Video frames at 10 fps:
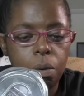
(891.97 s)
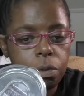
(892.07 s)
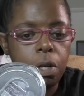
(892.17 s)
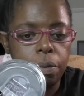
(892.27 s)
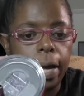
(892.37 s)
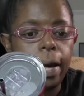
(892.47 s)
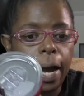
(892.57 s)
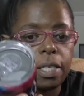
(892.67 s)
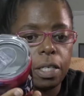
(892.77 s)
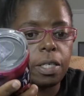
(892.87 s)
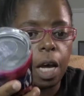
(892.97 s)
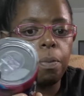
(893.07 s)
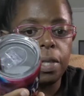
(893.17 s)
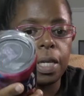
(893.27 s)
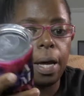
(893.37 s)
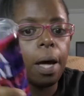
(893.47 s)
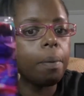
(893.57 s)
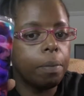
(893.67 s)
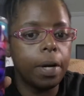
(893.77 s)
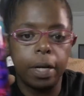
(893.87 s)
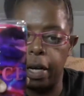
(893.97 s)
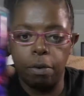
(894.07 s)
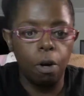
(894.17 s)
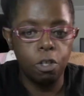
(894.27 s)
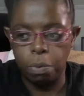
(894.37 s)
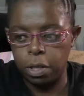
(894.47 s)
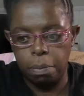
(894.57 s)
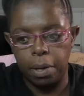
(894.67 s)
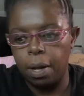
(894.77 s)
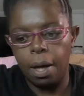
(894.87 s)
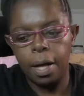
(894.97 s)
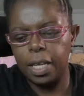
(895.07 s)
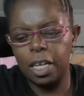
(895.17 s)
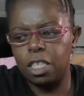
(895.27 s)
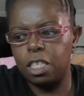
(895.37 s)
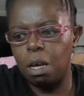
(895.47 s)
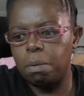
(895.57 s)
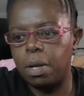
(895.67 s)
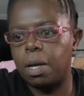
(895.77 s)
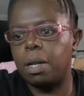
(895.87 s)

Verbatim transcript: So they actually stay with the cup. It, it grows with them. And I think it's so neat.